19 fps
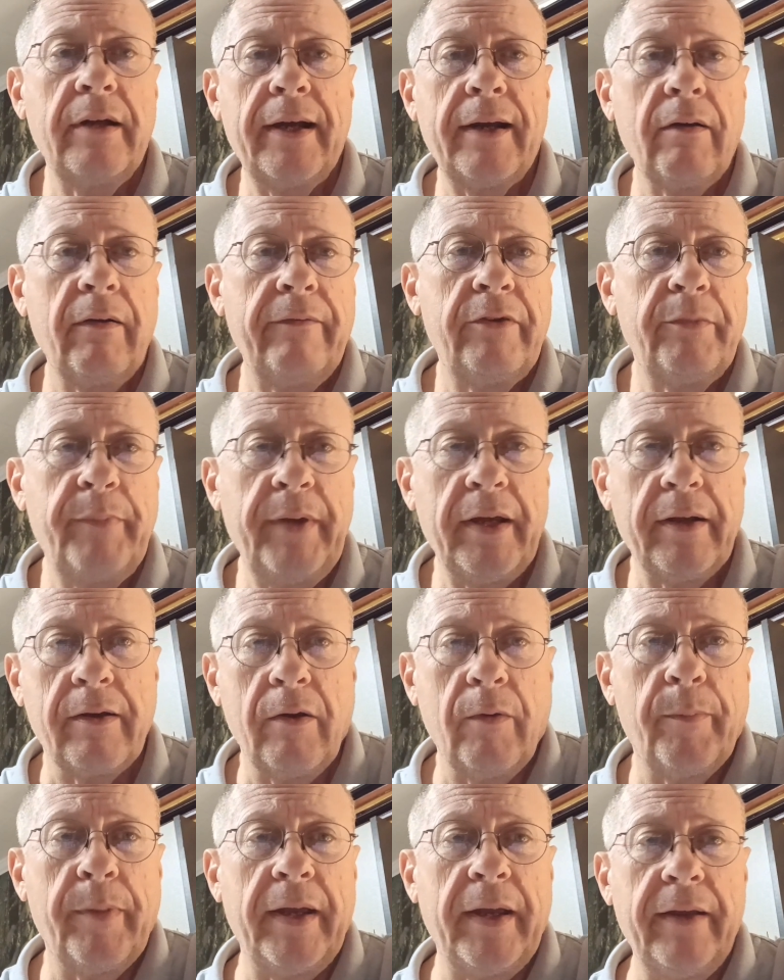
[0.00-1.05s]
I don't have to pay a
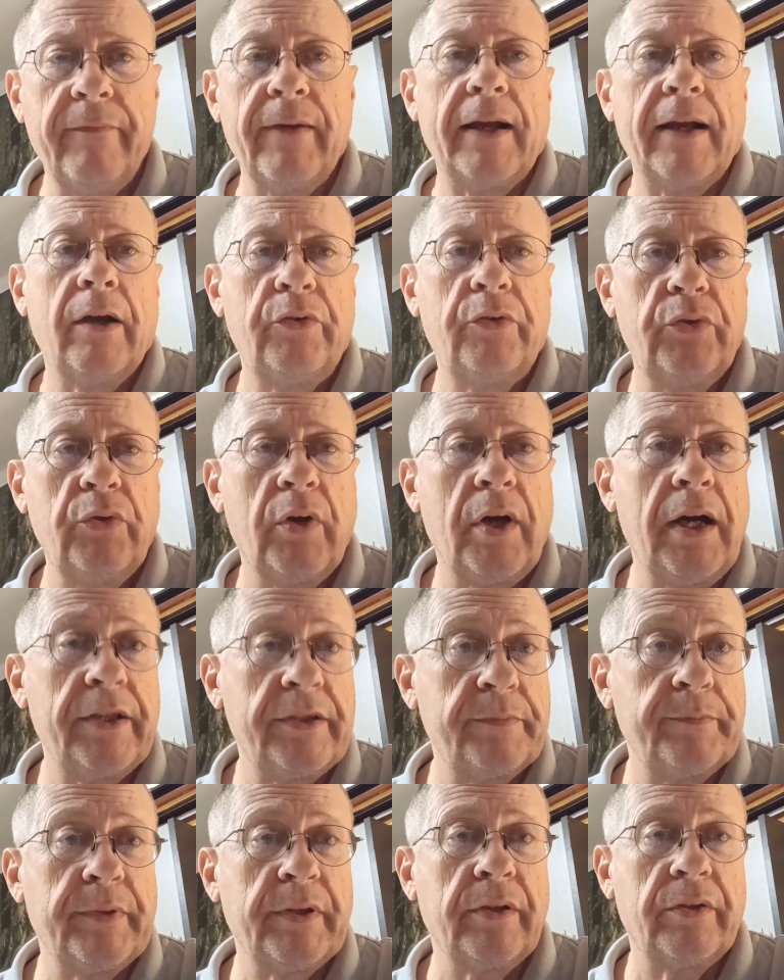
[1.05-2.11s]
copay if I go to a
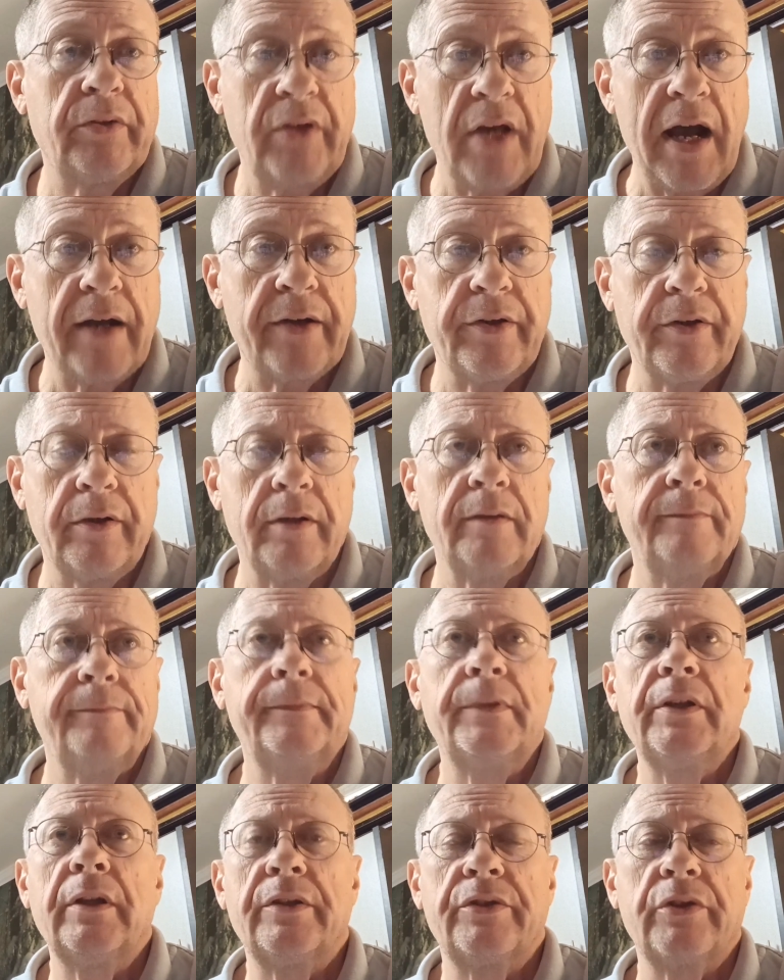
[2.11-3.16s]
hospital doctor
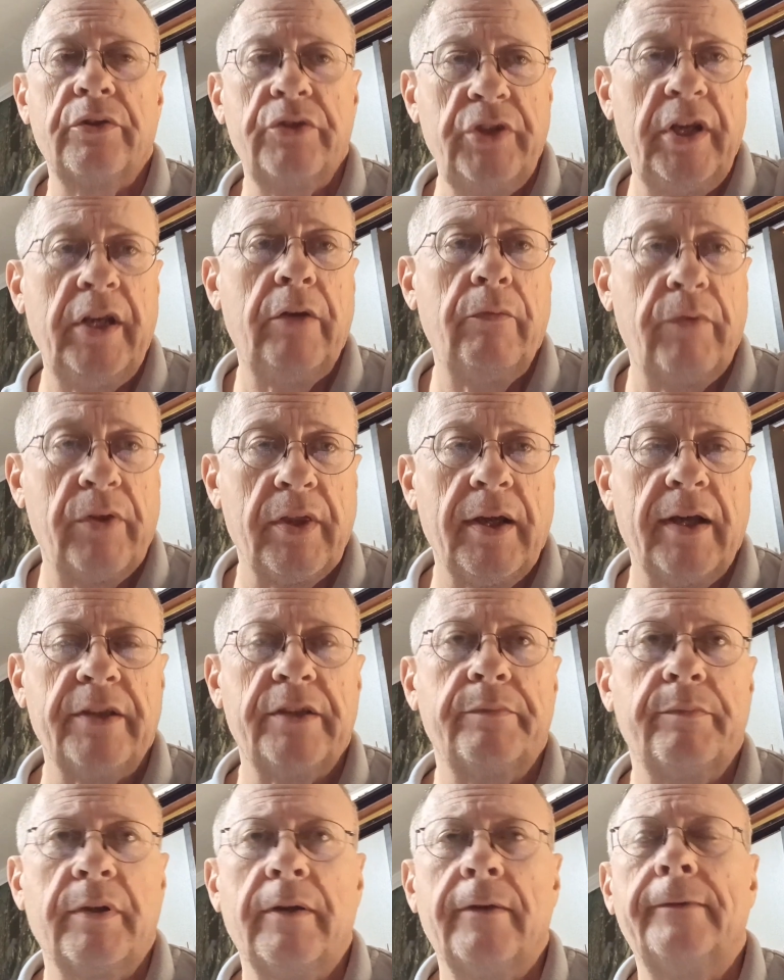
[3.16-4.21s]
associated with the
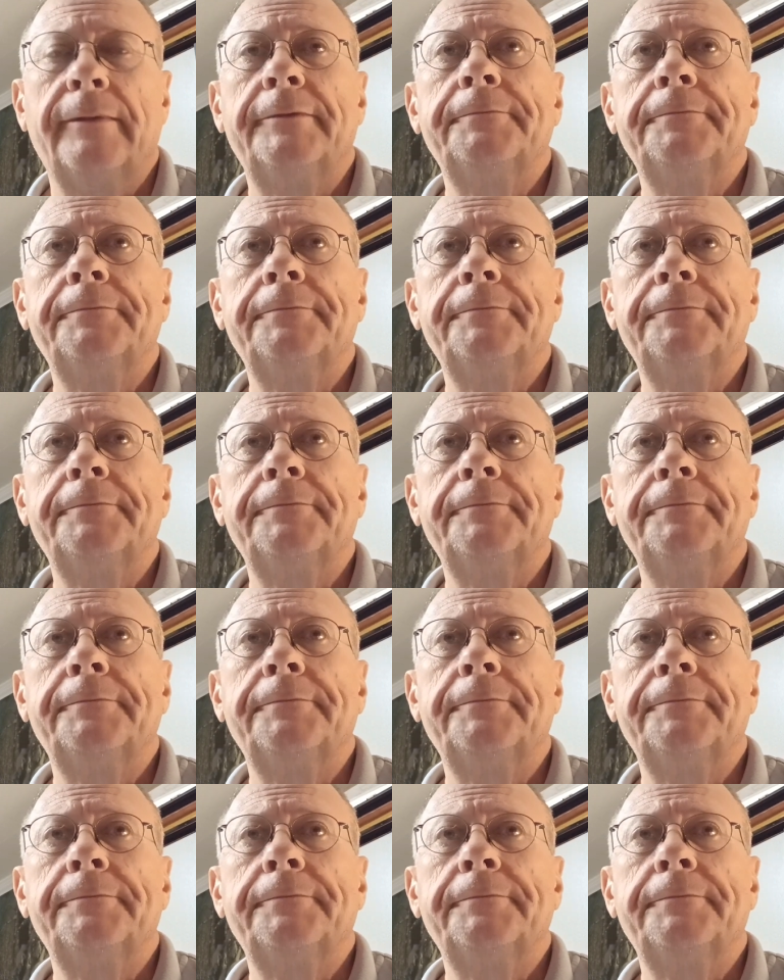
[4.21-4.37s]
hospital.